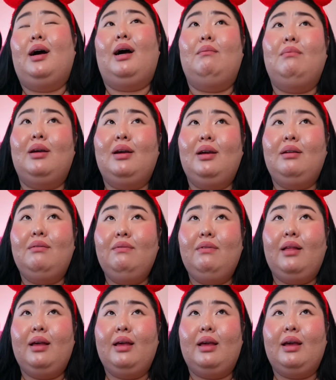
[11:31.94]
I'm kind of
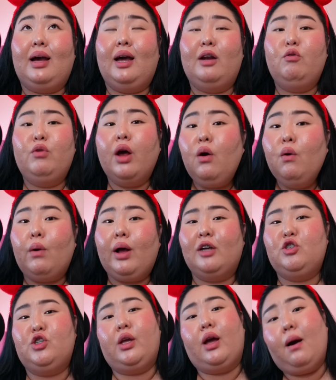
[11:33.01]
like, I don't know.
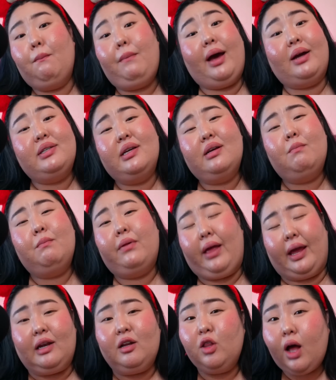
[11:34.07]
Has she come back to
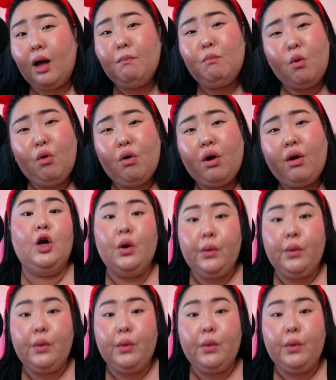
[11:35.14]
complain a lot more?